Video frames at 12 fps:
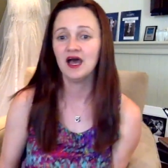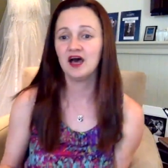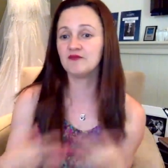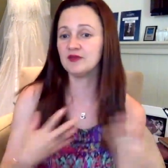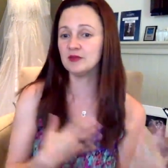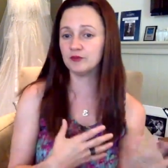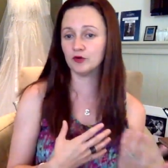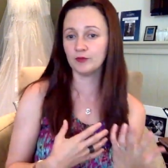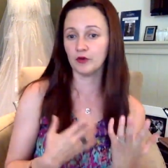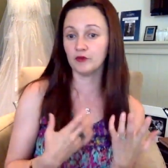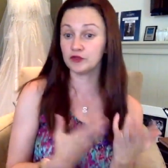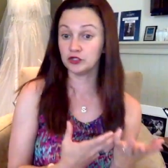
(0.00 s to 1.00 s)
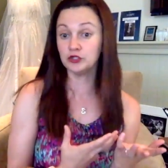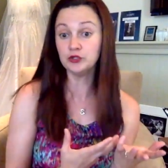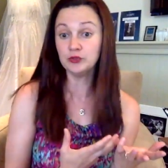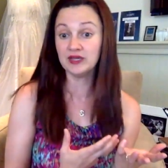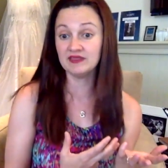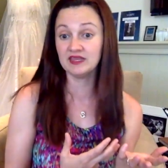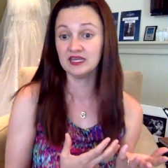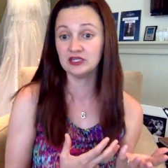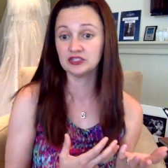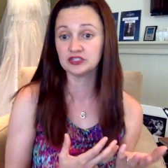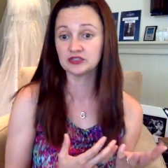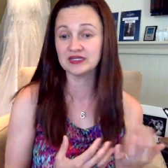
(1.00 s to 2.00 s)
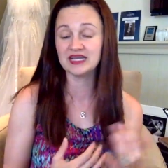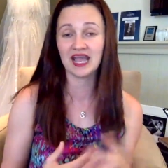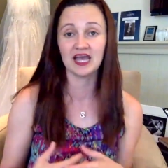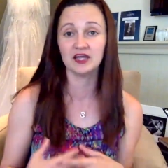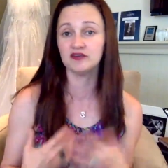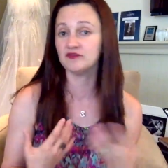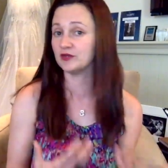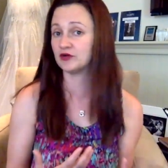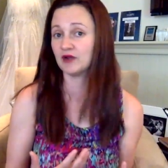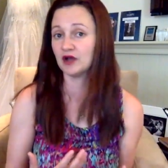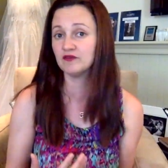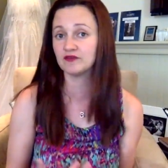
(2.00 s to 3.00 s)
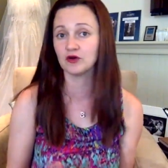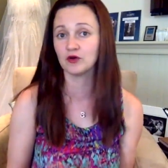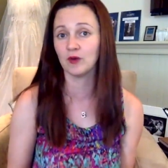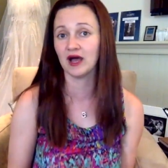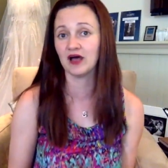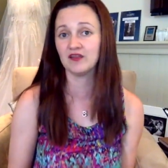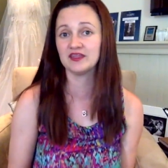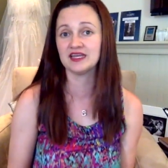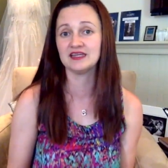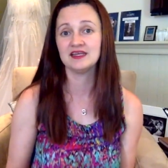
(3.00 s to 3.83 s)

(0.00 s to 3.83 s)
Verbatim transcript: of people both new in the industry and who've been around for a while, that it,